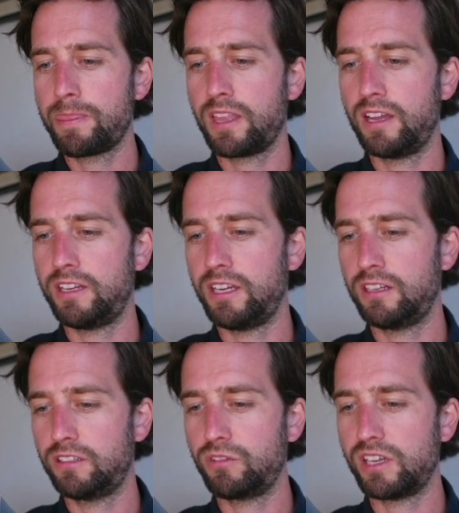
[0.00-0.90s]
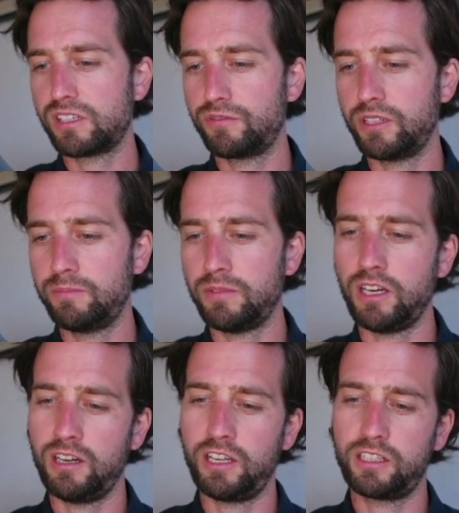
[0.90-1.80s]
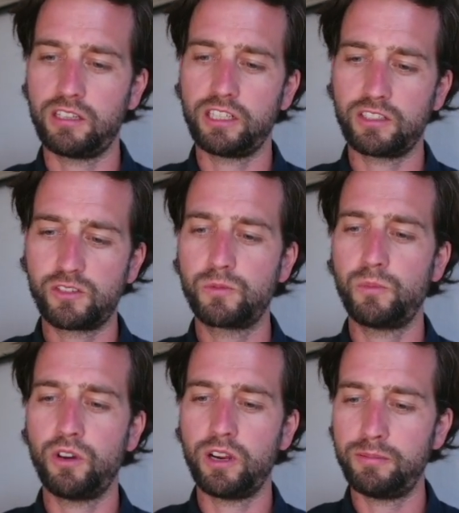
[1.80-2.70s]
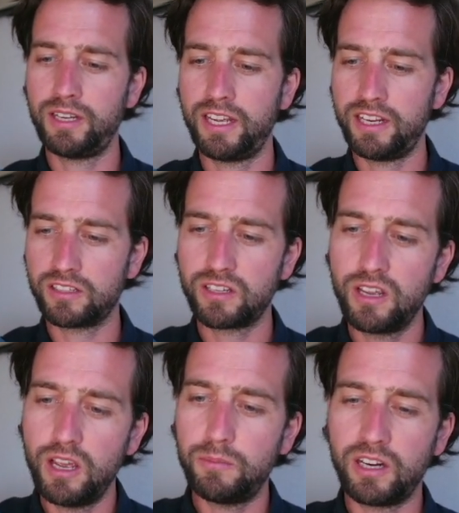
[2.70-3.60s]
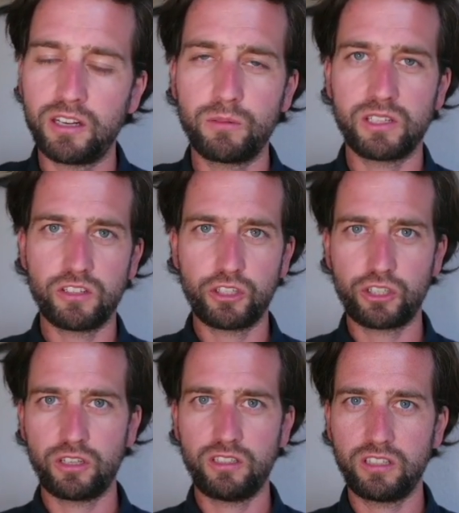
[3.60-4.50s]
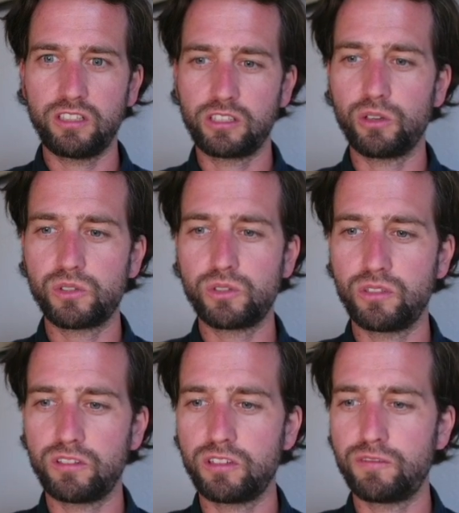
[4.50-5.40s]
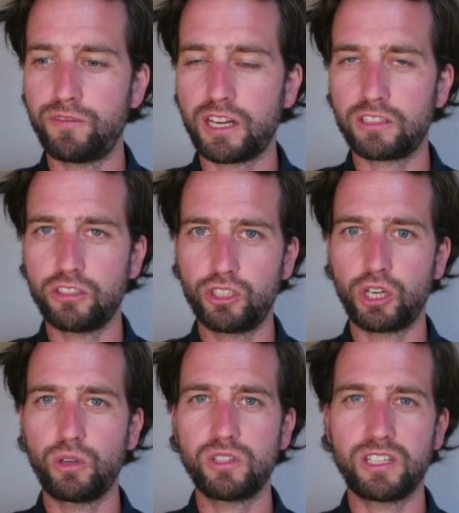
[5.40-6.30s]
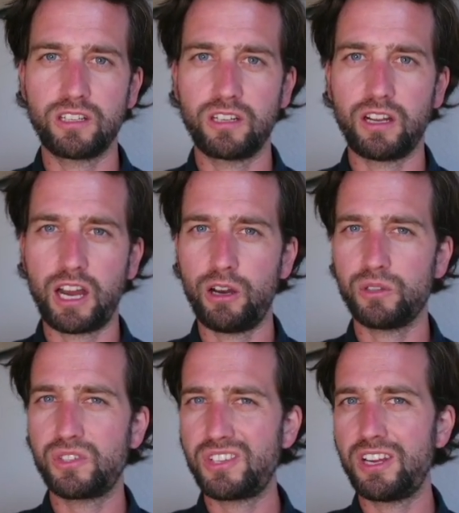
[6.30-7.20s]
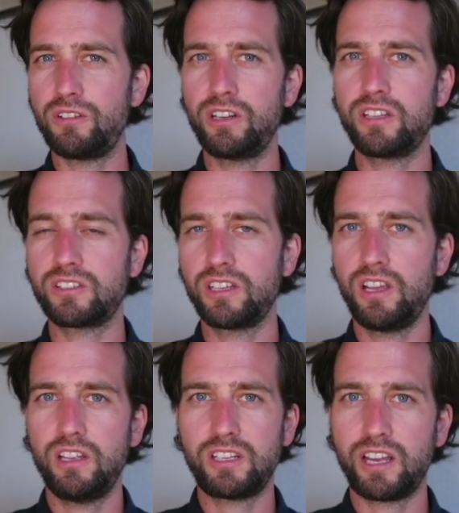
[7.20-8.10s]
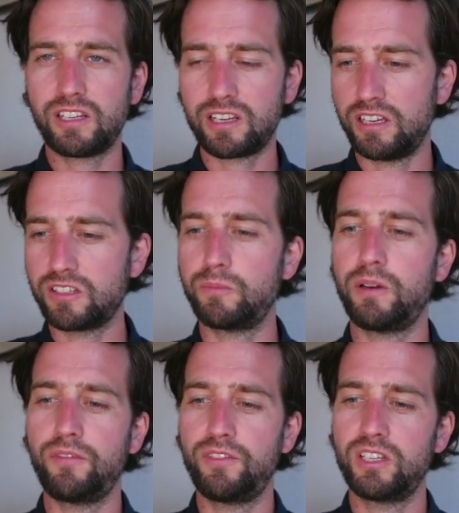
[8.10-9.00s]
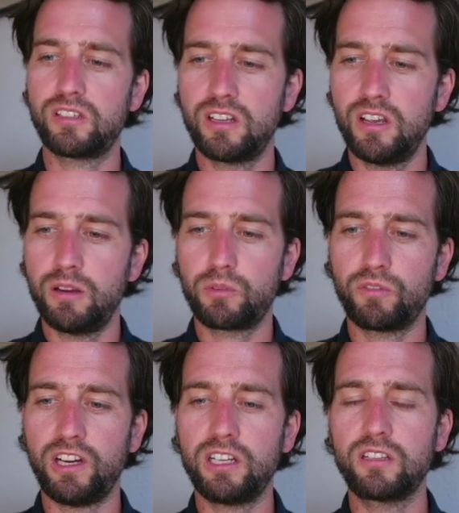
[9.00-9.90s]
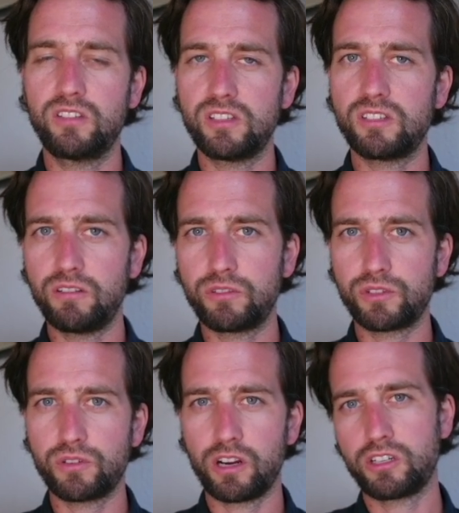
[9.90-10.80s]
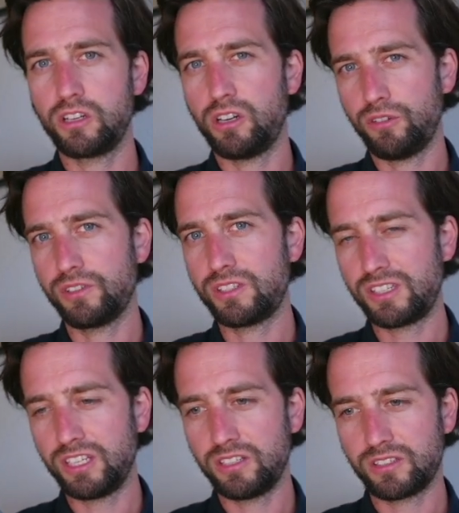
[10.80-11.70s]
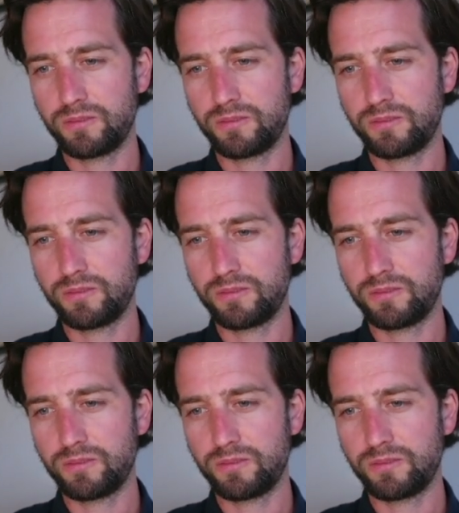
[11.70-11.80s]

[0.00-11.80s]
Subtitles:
And then the rest of them are like smaller players. But anyways, it goes to the fact and shows that how serious Tesla is about this, providing this infrastructure overseas.